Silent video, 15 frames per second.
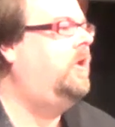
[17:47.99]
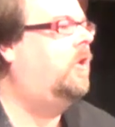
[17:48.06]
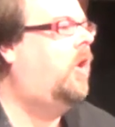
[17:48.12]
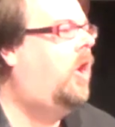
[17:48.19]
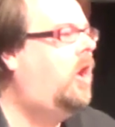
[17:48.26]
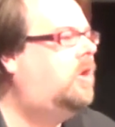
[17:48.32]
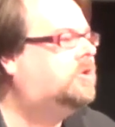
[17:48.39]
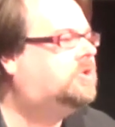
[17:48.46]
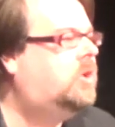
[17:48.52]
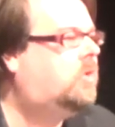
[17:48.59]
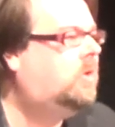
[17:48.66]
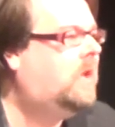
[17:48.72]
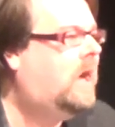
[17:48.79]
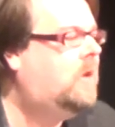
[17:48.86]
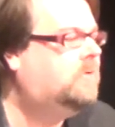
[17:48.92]
you're also
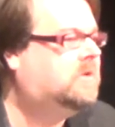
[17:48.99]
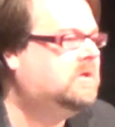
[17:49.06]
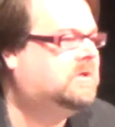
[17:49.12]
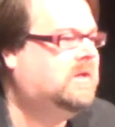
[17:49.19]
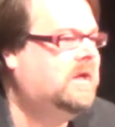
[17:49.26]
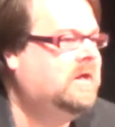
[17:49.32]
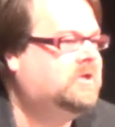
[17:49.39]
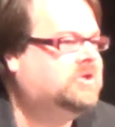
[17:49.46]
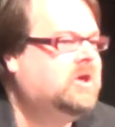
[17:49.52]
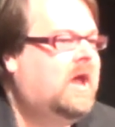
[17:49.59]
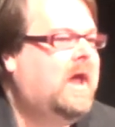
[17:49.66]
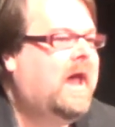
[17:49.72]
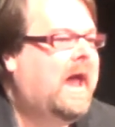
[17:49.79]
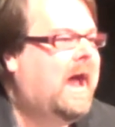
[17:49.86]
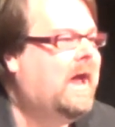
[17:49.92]
allowed to teach
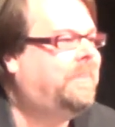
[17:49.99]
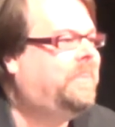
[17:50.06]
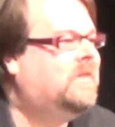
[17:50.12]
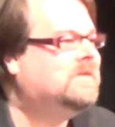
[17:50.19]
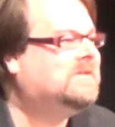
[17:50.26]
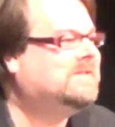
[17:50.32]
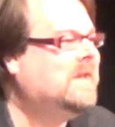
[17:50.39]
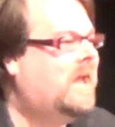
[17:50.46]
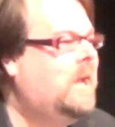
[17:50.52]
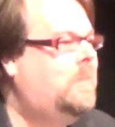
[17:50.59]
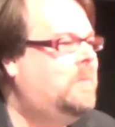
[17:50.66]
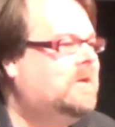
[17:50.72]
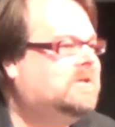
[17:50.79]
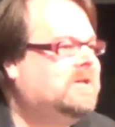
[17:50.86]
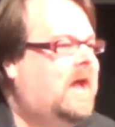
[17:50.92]
at the
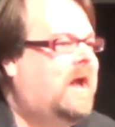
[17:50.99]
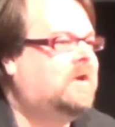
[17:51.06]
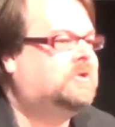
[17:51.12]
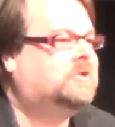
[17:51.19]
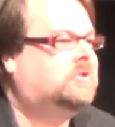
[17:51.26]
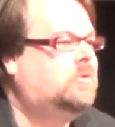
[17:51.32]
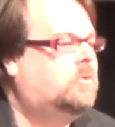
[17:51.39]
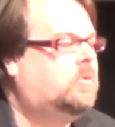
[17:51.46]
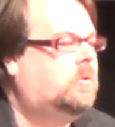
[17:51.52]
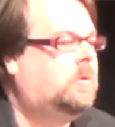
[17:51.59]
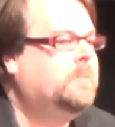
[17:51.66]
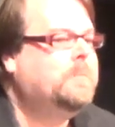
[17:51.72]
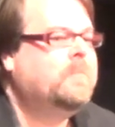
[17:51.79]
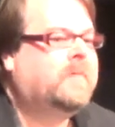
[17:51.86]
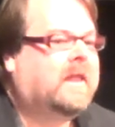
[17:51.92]
same exact school